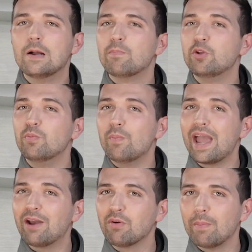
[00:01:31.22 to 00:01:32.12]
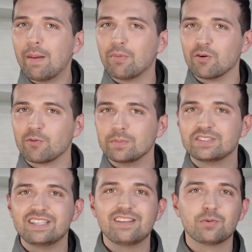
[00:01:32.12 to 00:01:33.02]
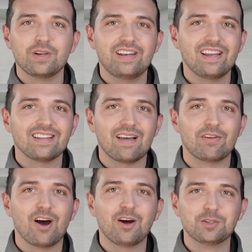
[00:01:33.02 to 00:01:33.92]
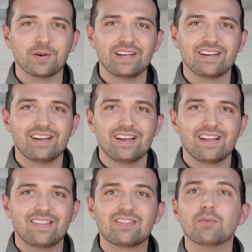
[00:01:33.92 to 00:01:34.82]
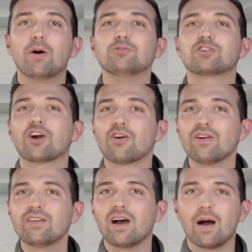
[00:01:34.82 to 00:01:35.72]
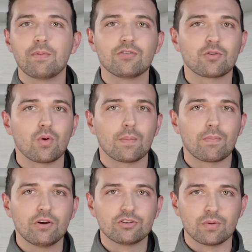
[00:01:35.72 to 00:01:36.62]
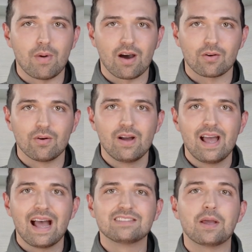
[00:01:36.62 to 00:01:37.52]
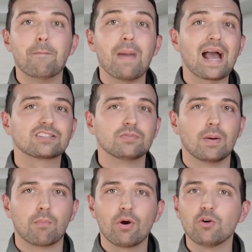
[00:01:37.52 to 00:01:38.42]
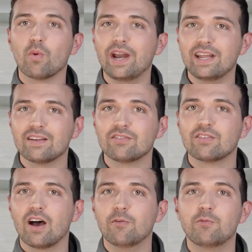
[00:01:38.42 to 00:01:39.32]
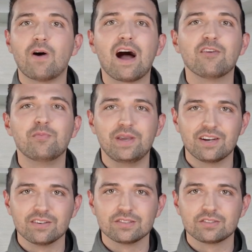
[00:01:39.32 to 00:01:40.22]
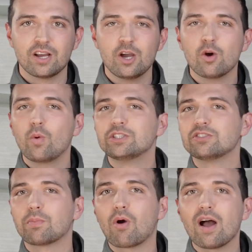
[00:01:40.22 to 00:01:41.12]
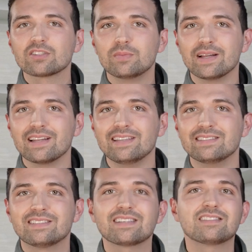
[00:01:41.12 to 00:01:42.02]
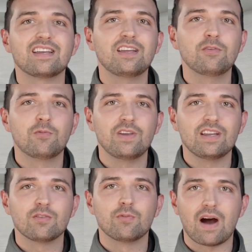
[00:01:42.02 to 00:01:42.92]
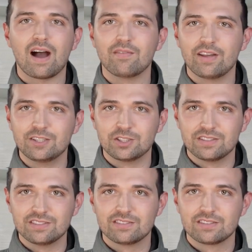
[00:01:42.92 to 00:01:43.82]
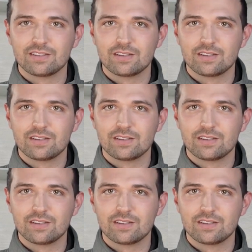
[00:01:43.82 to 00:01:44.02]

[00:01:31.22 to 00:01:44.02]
You may remember from C3D1100 that the most current OptiScore printer model has a maximum print radius of 5 meters, which is approximately 16 feet 5 inches.